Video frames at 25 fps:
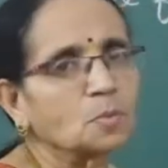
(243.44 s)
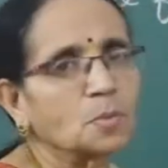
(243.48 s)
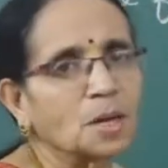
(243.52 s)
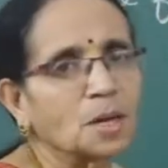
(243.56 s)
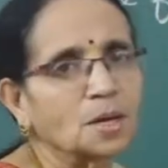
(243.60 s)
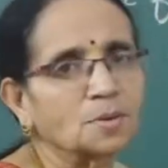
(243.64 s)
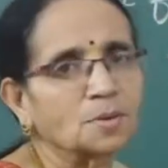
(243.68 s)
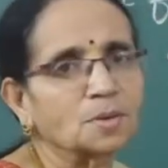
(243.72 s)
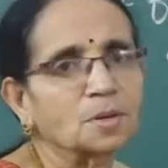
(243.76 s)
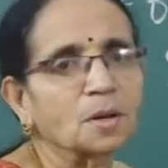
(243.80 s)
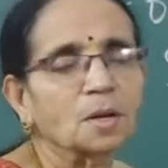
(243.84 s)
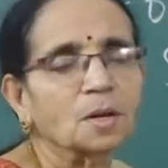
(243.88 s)
two
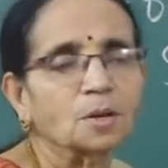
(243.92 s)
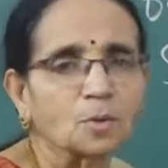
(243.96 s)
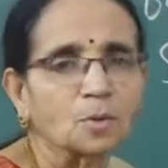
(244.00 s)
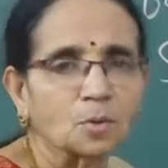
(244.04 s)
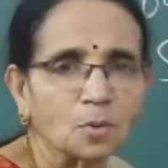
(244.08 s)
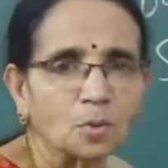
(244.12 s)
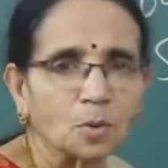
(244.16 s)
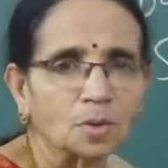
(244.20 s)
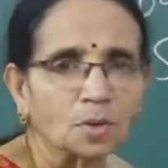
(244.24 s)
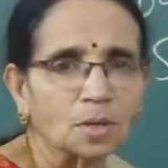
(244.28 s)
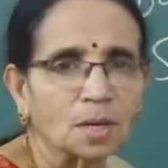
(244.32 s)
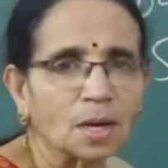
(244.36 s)
means,
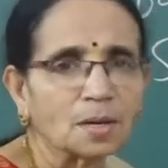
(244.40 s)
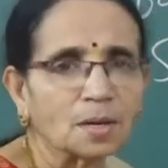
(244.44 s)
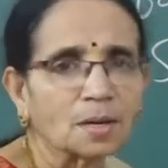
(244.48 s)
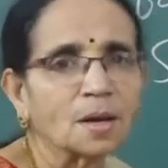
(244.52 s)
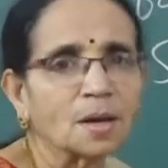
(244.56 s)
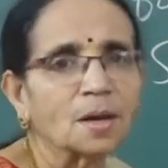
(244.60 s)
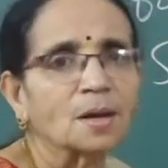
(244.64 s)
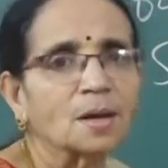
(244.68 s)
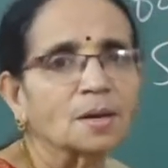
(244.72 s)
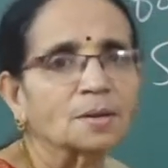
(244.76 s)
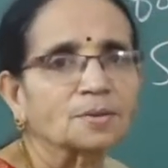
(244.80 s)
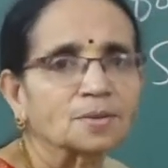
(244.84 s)
you know that
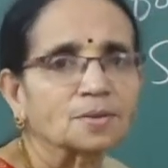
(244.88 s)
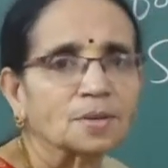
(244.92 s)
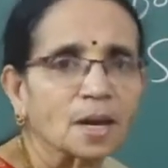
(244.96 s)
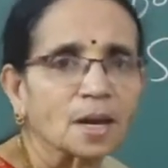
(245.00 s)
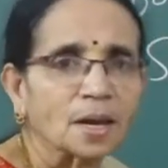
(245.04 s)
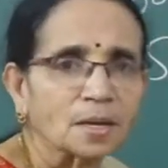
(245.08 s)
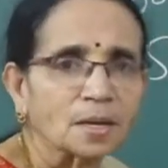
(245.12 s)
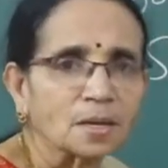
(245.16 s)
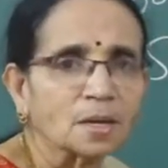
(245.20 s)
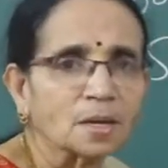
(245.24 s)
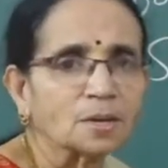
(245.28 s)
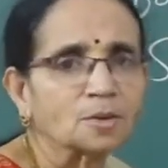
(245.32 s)

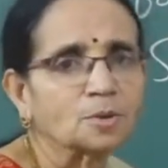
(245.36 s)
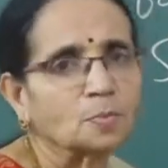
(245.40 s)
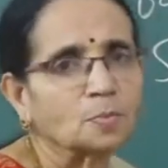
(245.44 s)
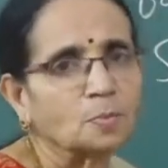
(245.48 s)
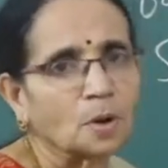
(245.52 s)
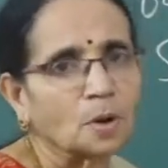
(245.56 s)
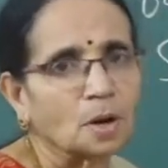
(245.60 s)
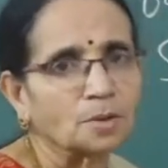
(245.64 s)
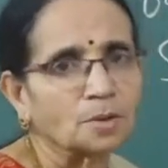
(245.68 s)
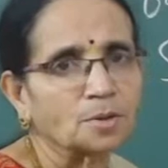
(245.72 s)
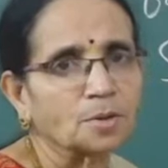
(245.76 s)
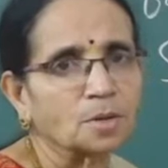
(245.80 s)
sin is
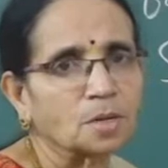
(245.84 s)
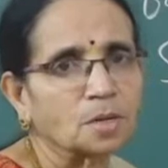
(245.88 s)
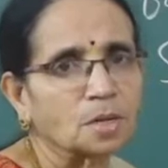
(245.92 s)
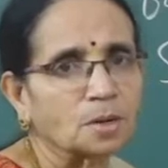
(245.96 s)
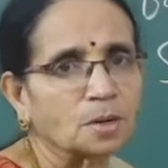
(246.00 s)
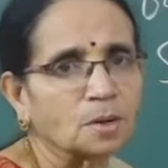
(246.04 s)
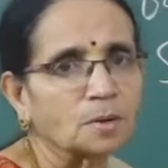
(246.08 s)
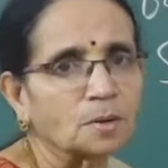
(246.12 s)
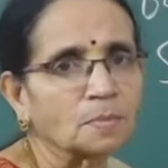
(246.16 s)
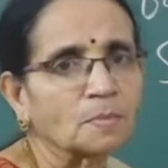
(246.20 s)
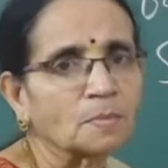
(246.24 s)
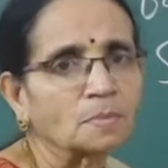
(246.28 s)

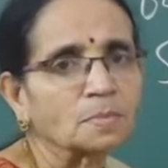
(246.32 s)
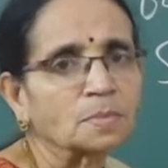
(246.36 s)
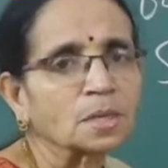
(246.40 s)
positive